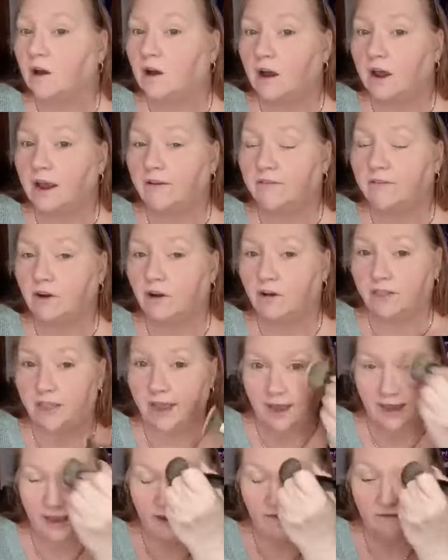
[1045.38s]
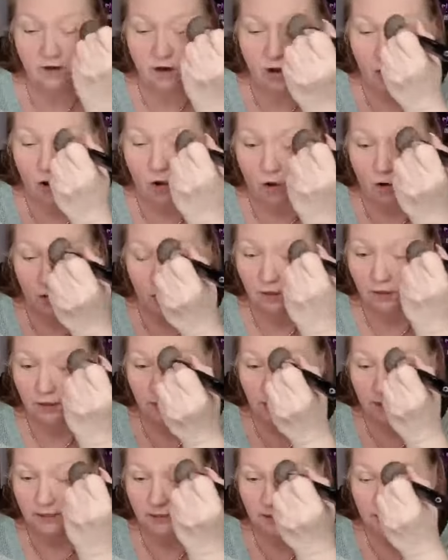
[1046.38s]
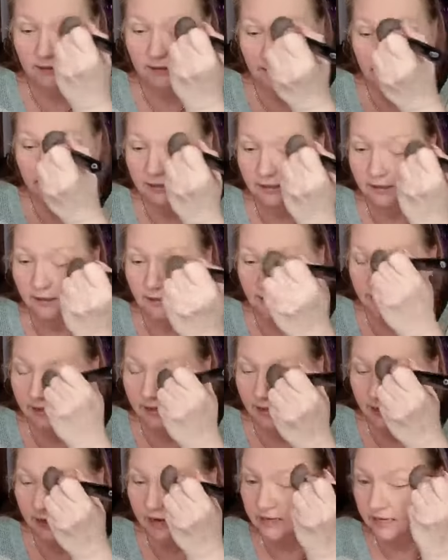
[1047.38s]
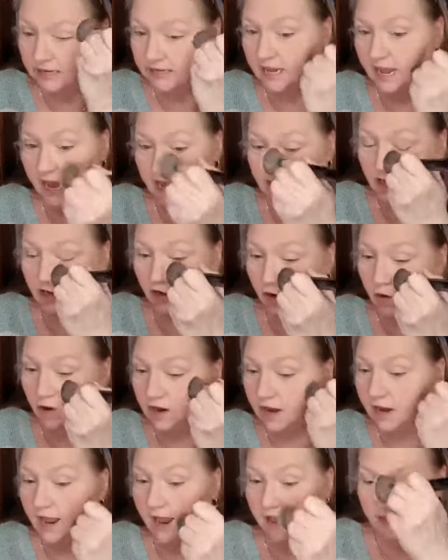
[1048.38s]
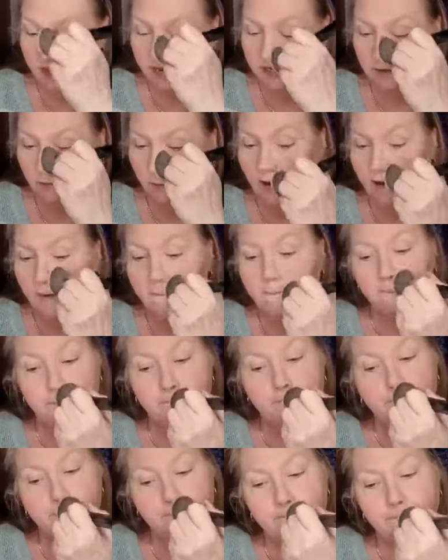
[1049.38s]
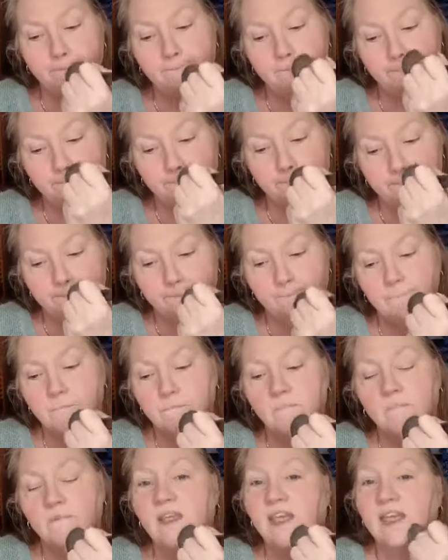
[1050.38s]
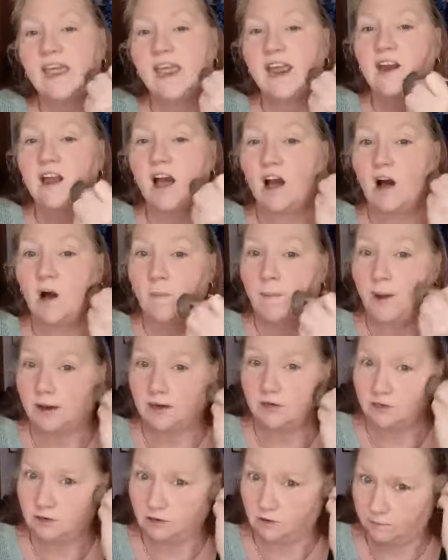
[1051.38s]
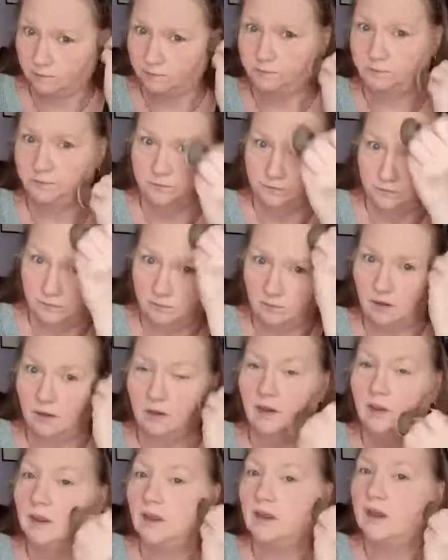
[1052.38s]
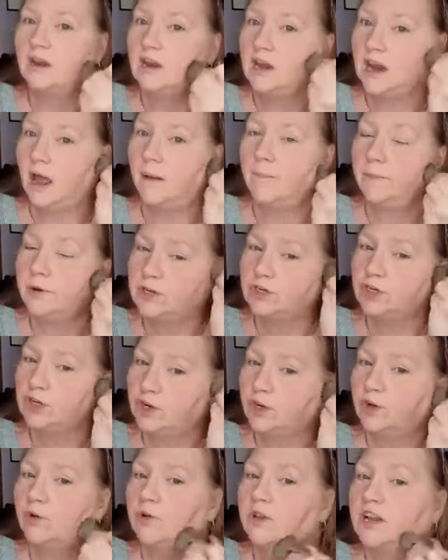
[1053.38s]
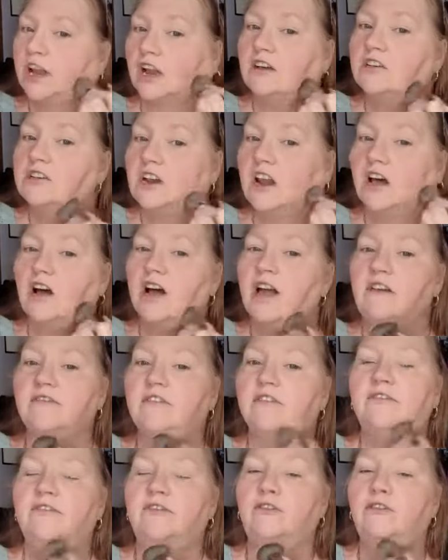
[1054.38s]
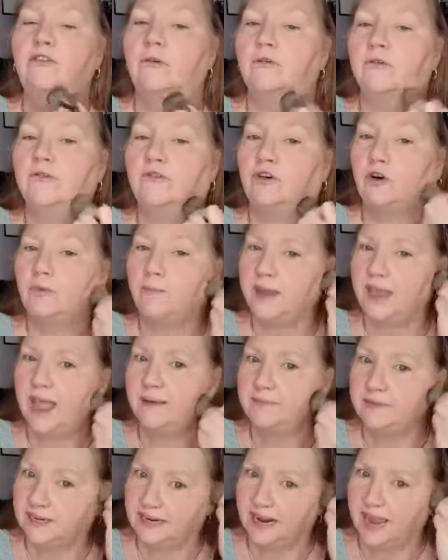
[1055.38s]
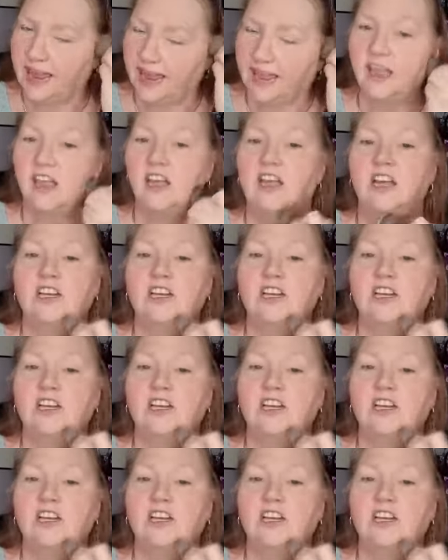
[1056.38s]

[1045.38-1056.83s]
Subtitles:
I have got that even on. And as I said, you can get this one in our bundle number 2 that goes live at 4 p.m. today.